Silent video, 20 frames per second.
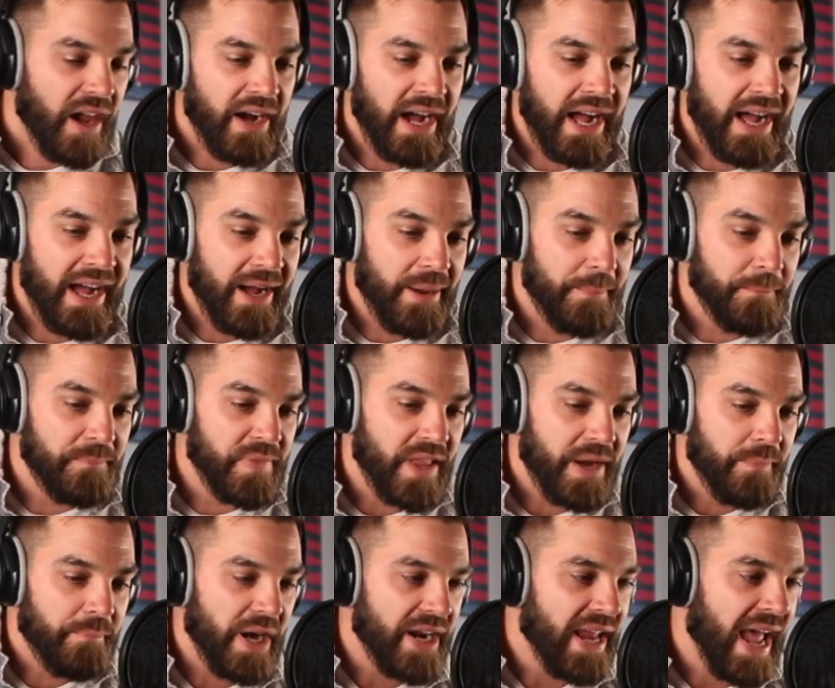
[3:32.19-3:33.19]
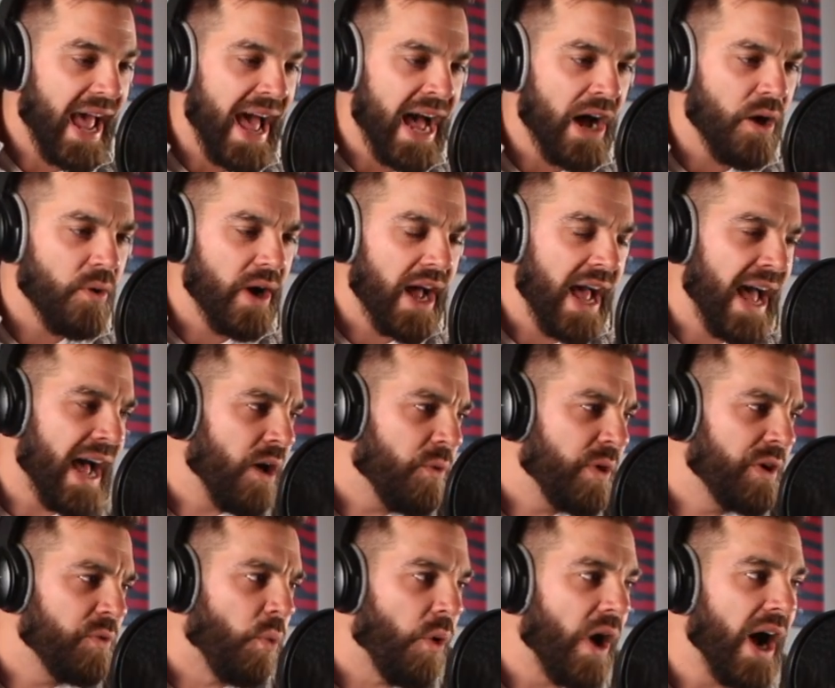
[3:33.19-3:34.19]
um, but how, how,
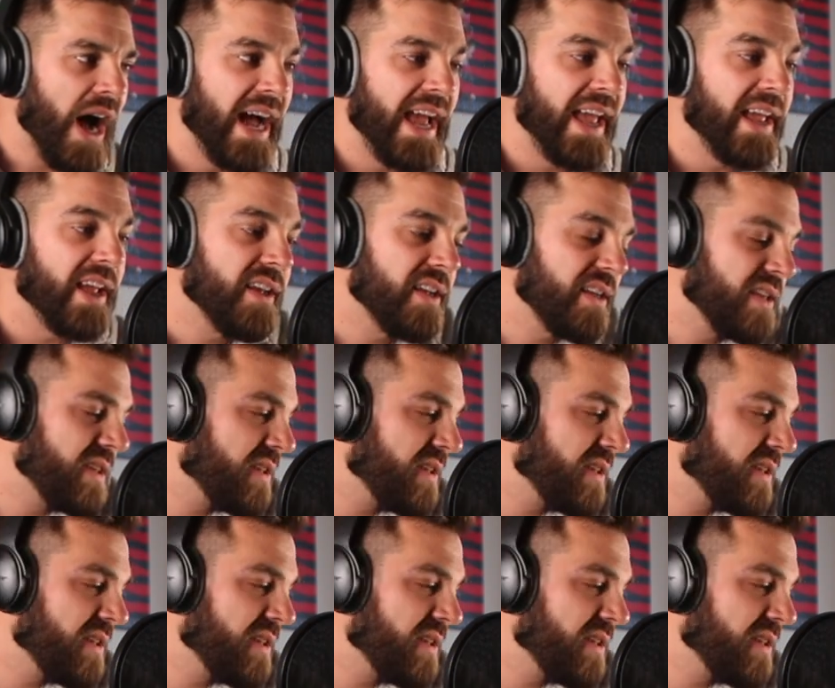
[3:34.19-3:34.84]
and why?